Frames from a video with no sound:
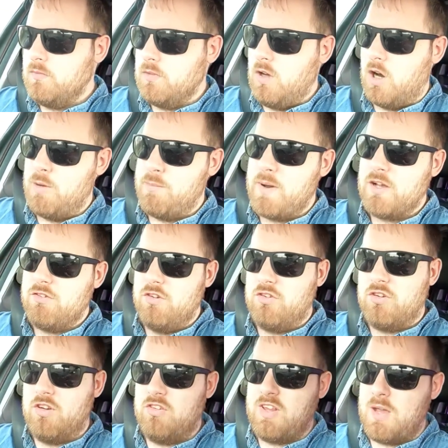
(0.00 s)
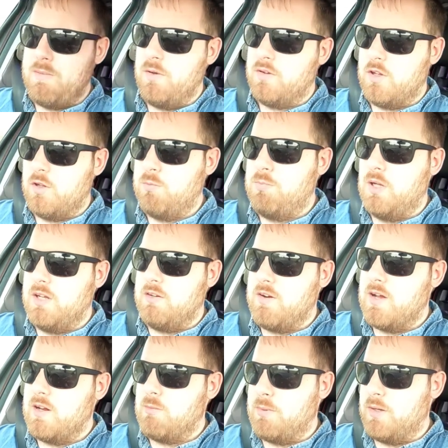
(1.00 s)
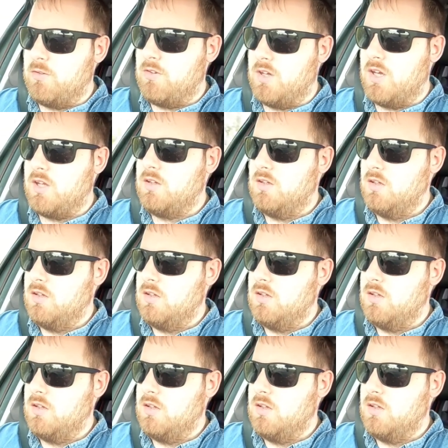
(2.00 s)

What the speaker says: I imagine it's going to take me on those bloody roundabouts again.